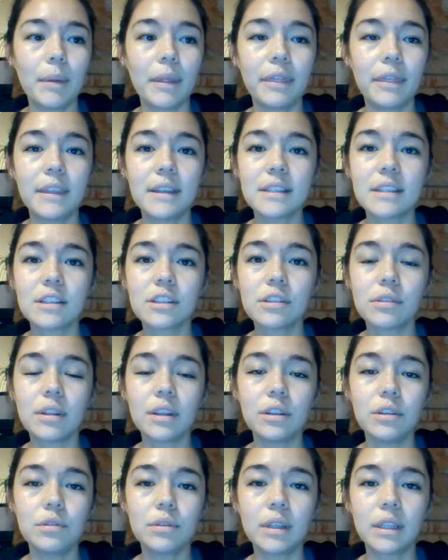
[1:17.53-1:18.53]
This is so
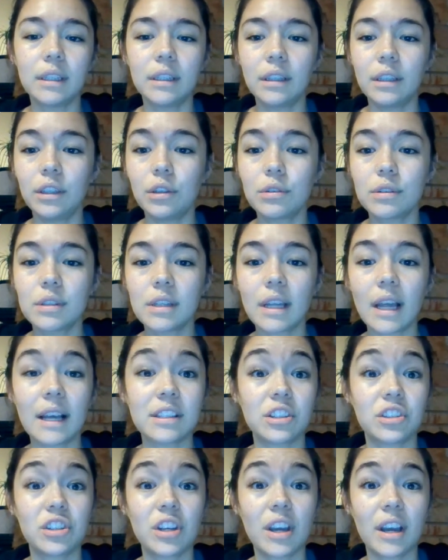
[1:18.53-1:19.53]
that you can use it
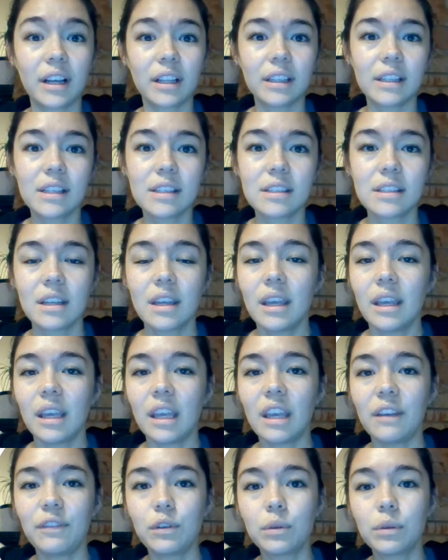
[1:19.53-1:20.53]
as a checklist.
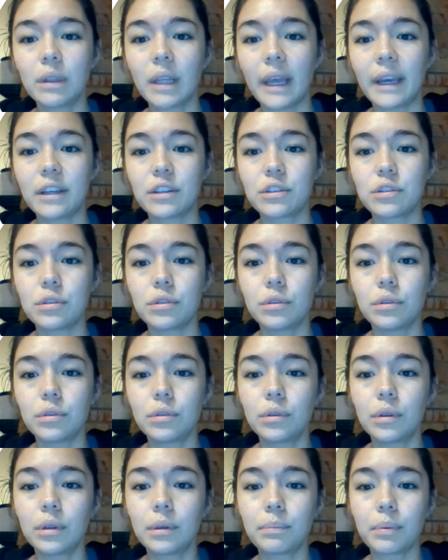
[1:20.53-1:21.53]
If you would like
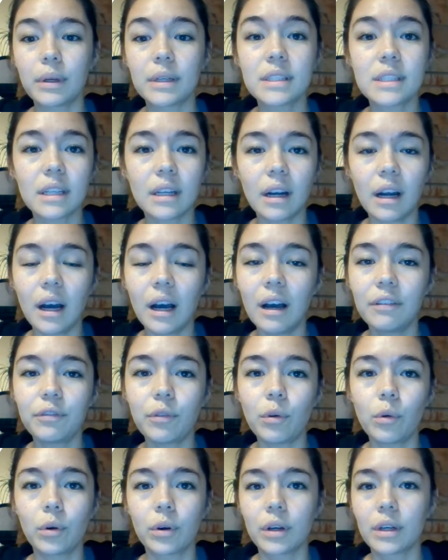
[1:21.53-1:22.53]
to print it
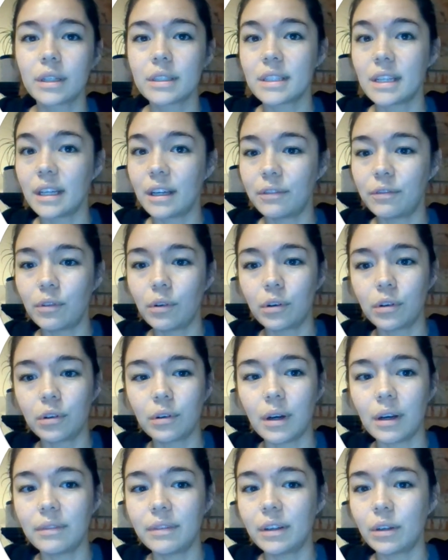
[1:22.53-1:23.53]
off or take a photo
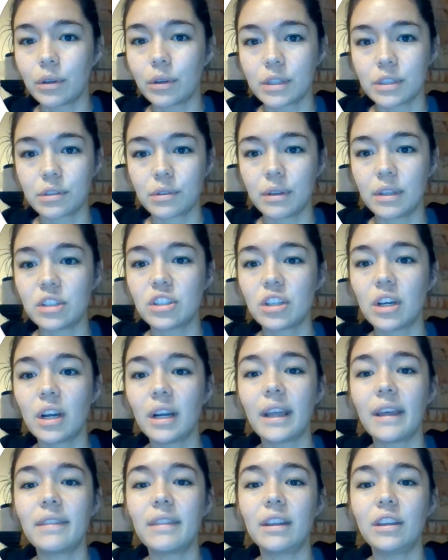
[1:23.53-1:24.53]
of it or a
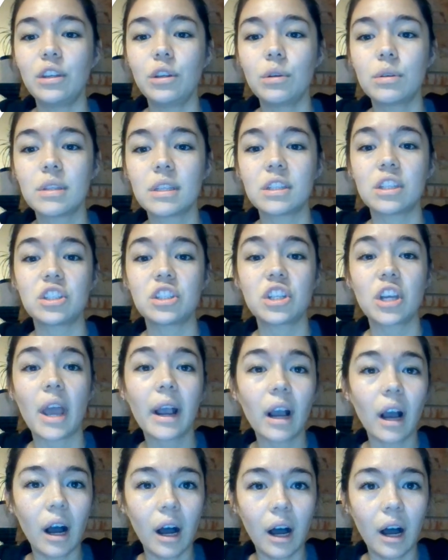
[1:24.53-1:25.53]
screenshot and then use it to
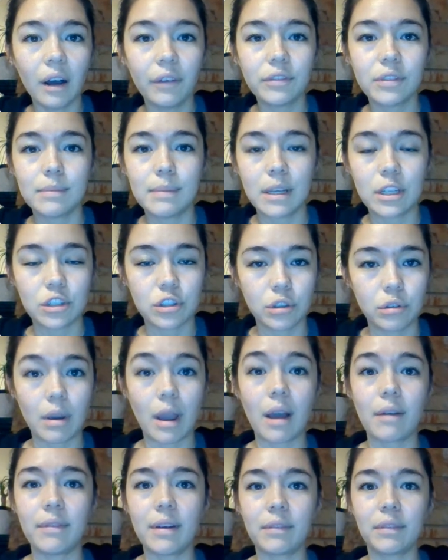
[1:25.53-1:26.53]
check off to make sure you
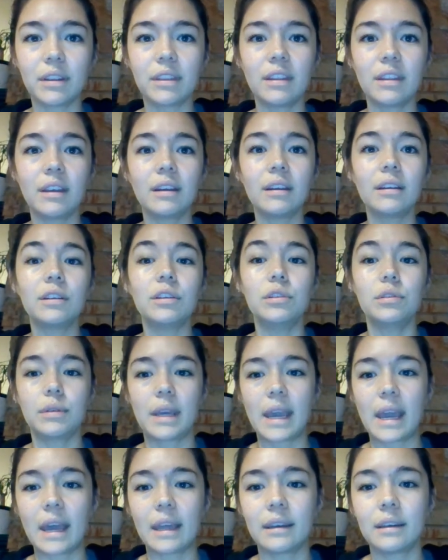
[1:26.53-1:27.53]
have everything, you
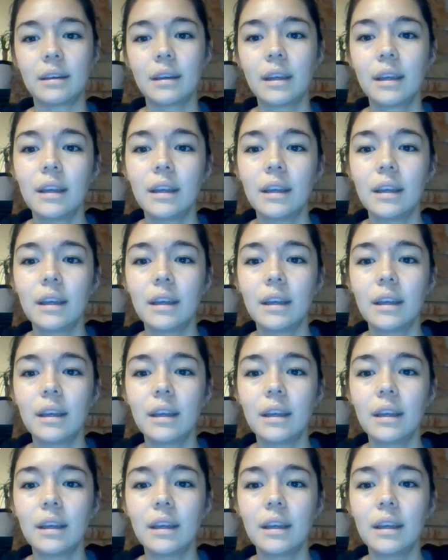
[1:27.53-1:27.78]
can.